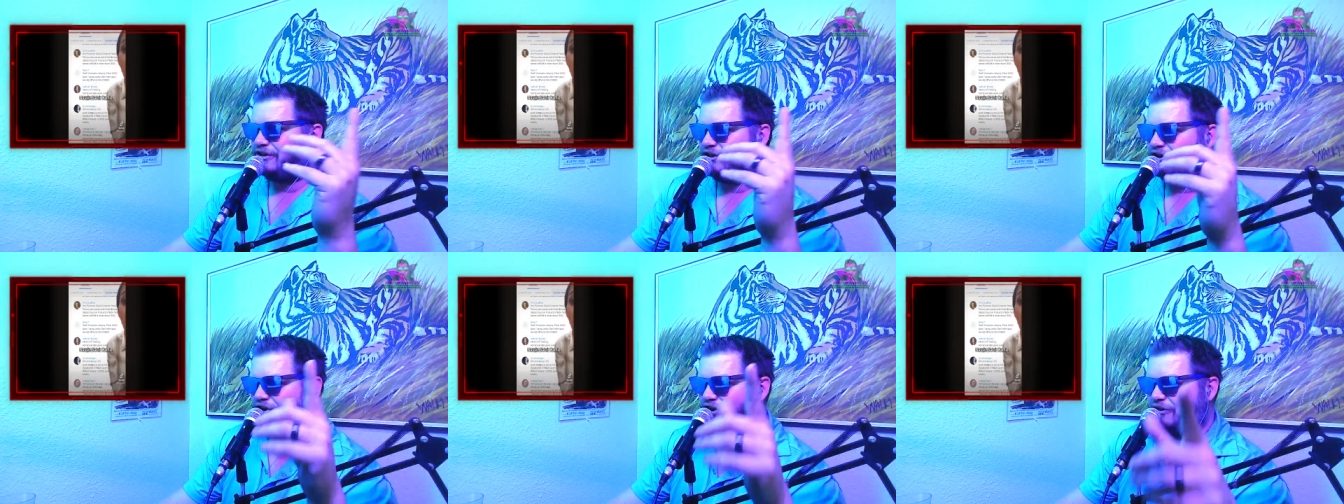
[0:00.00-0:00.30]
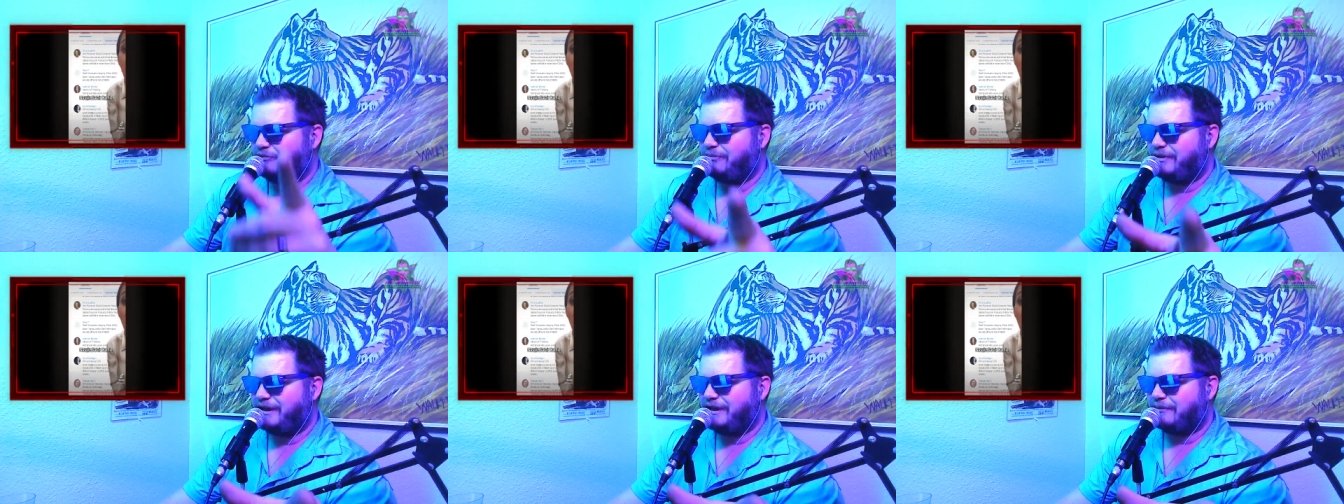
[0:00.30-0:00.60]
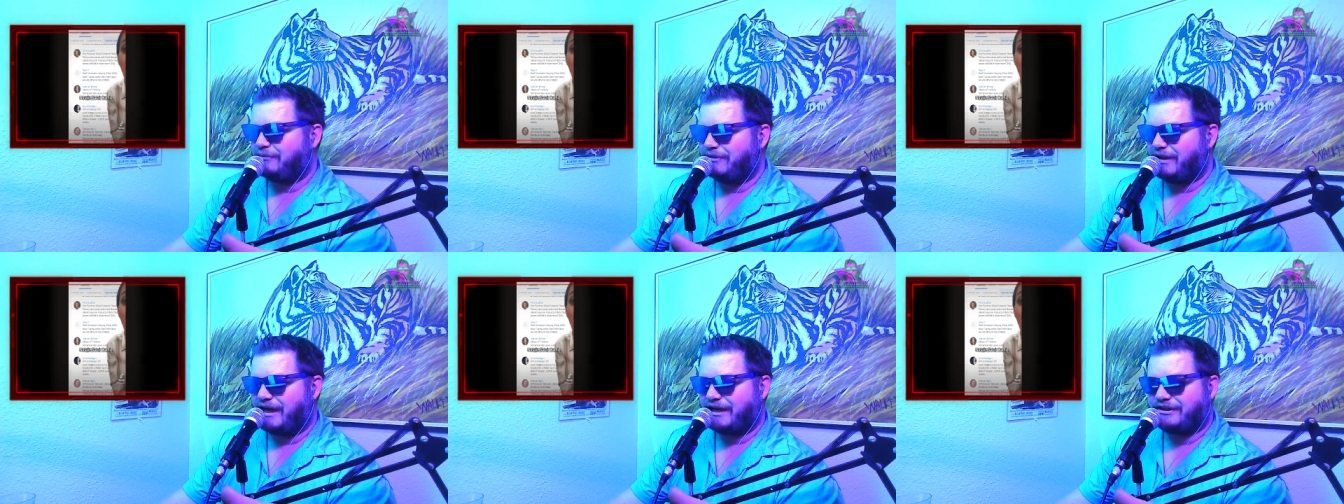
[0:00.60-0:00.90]
Could be
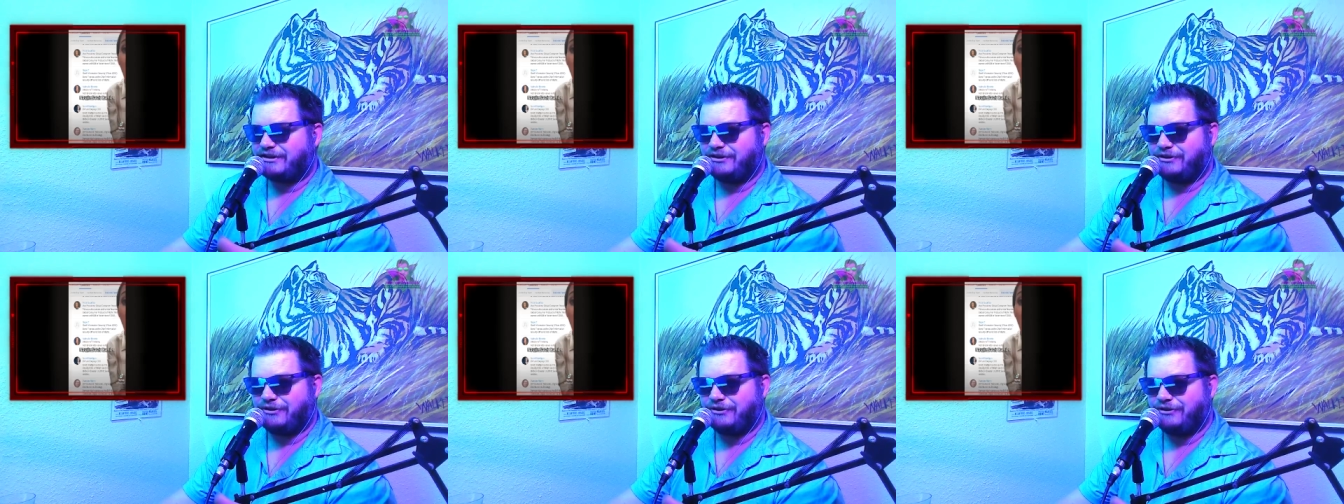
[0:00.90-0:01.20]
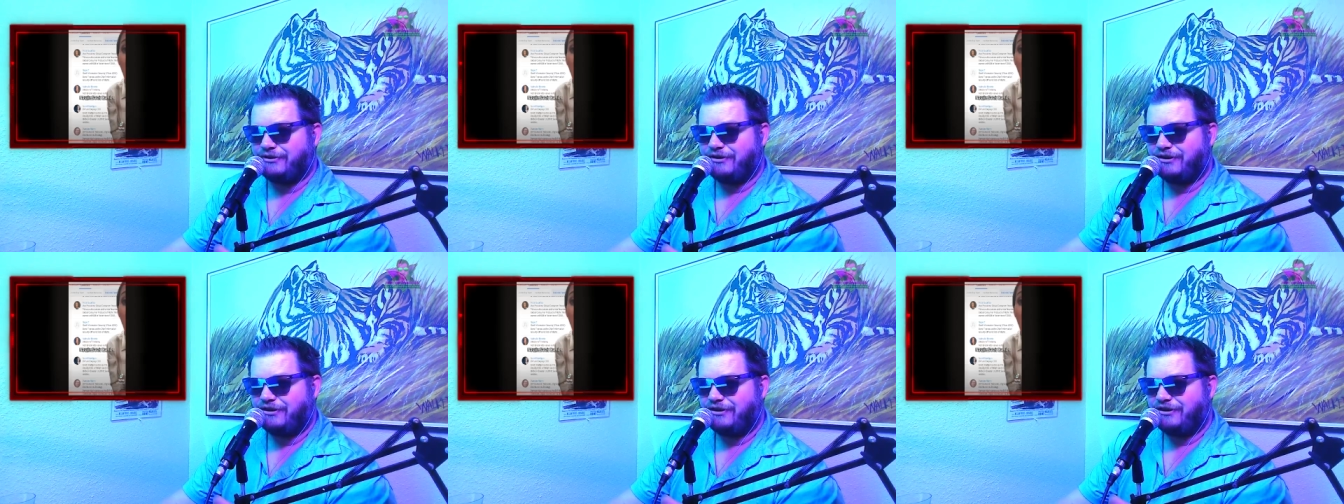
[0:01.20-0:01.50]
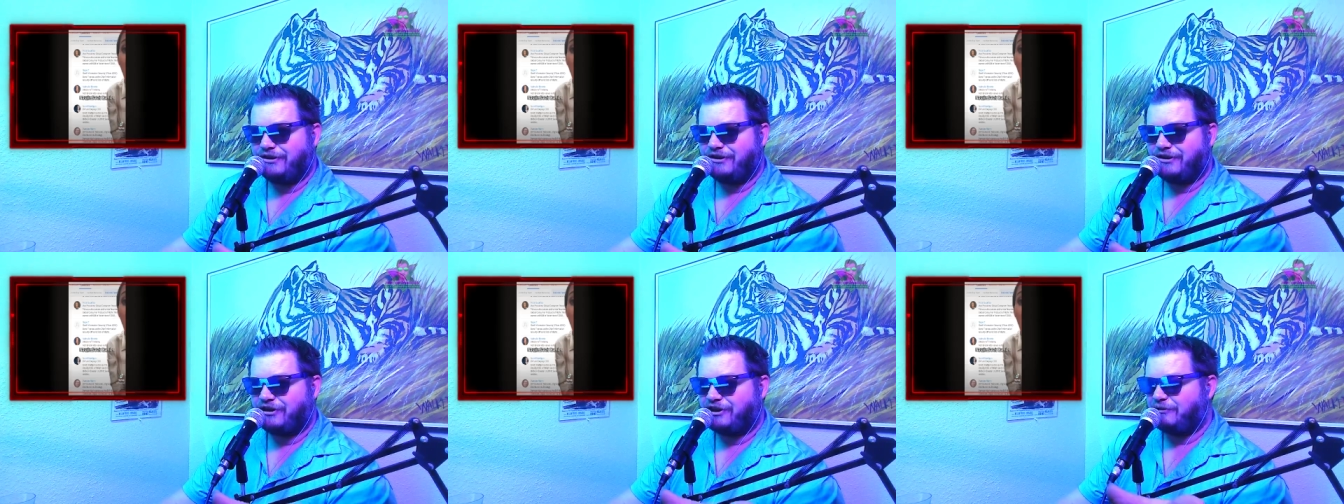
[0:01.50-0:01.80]
a black dude.
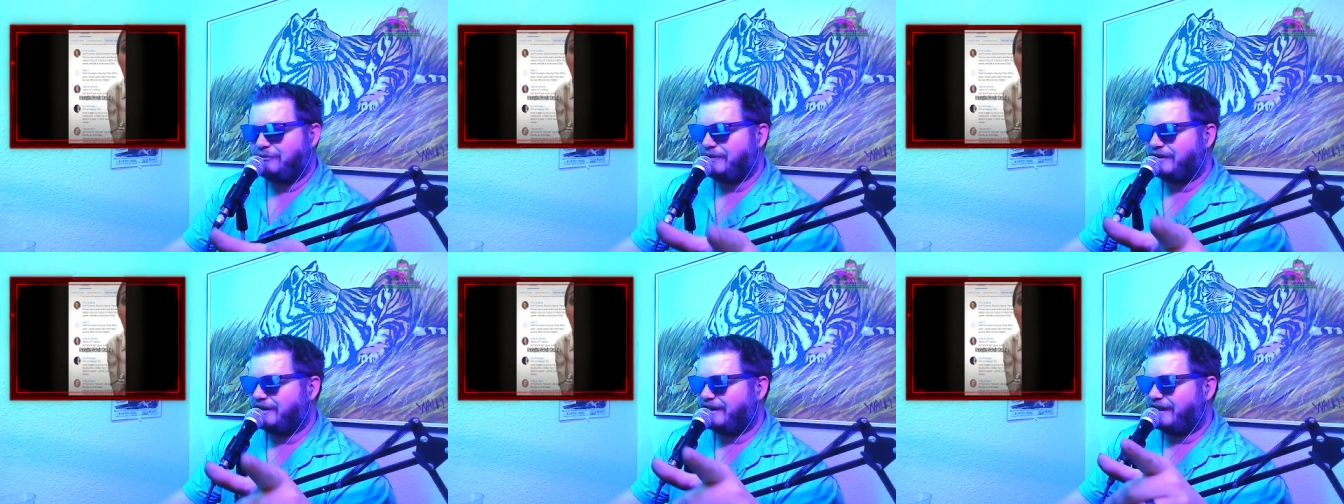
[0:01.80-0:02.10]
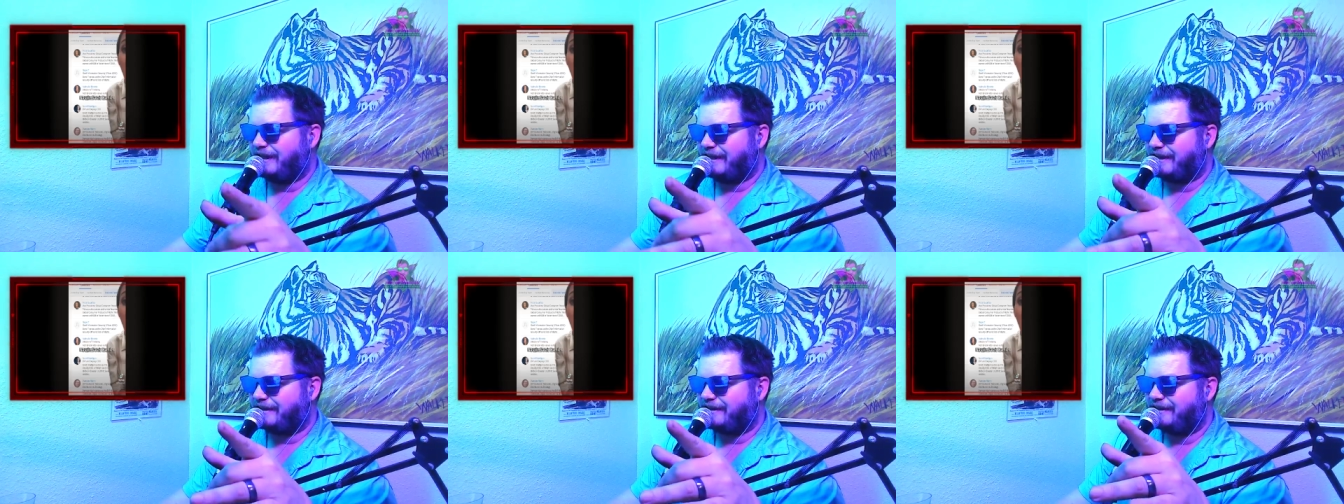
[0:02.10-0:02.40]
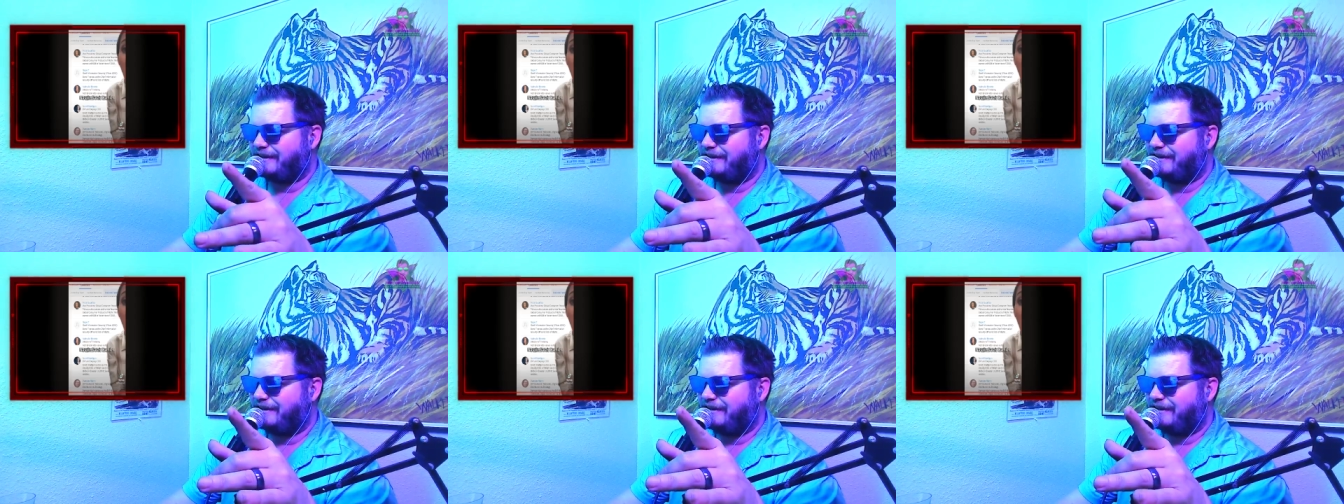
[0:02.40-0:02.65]
Could be like